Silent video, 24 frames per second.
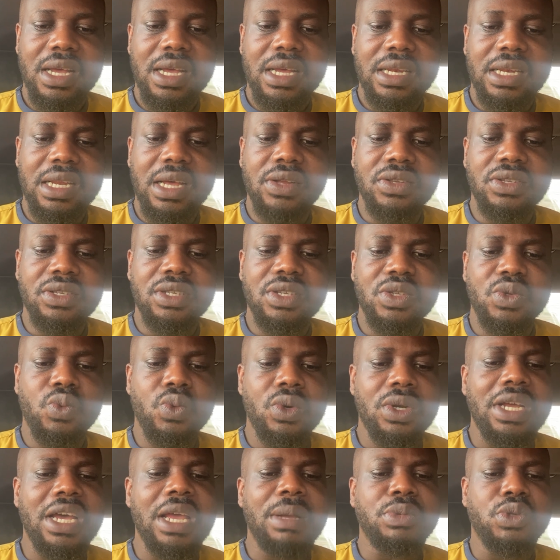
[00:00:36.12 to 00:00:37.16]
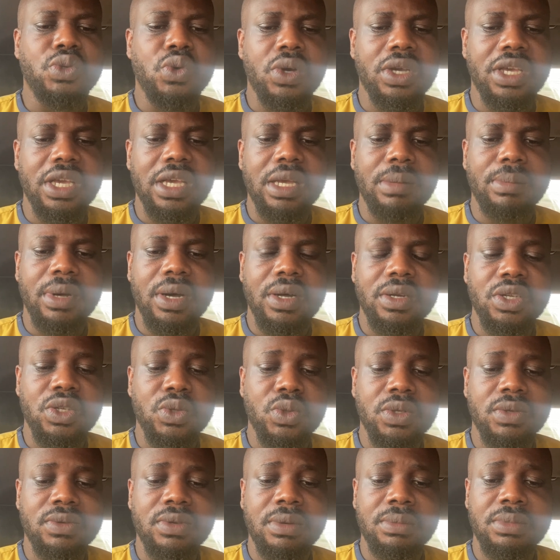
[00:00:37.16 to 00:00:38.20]
Now this is what I am talking about.
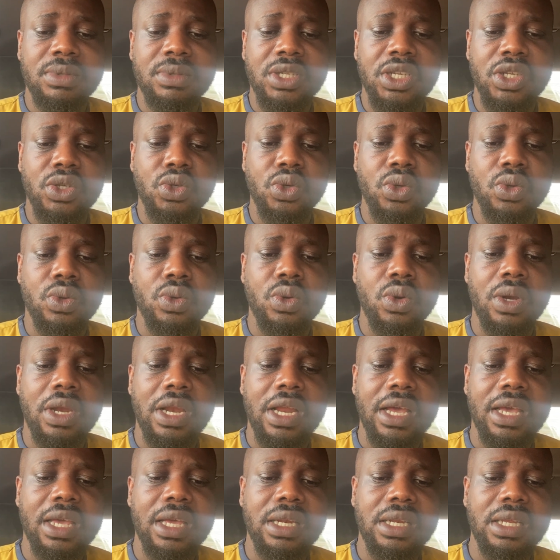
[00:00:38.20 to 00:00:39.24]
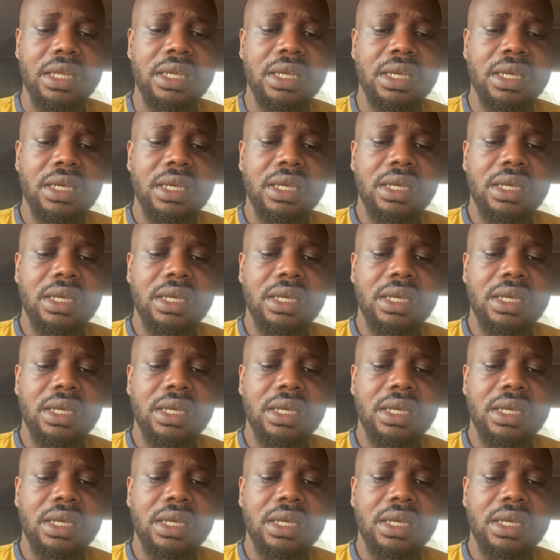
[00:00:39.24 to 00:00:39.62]
This was from Tito Olayeni.